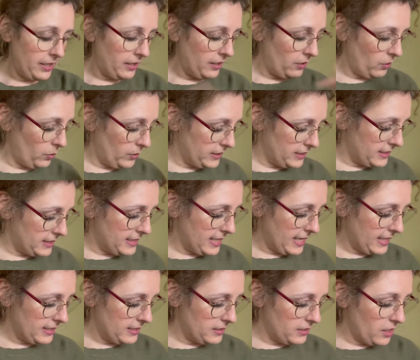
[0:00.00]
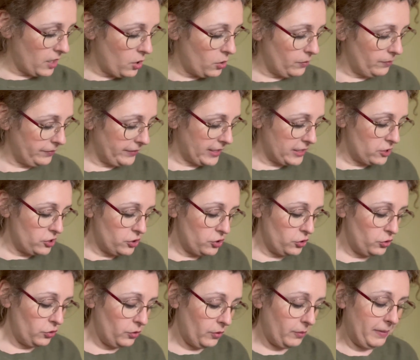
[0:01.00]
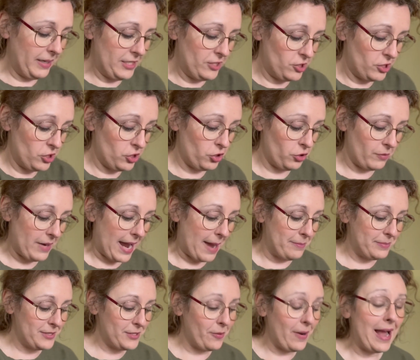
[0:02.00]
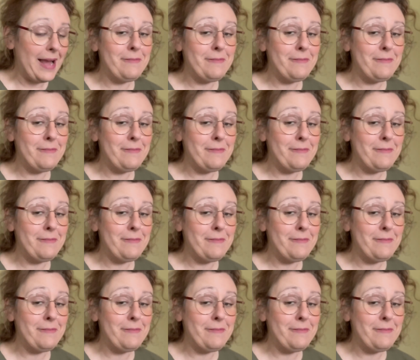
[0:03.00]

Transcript: What's next? Oh, let's do my ginger wrap. So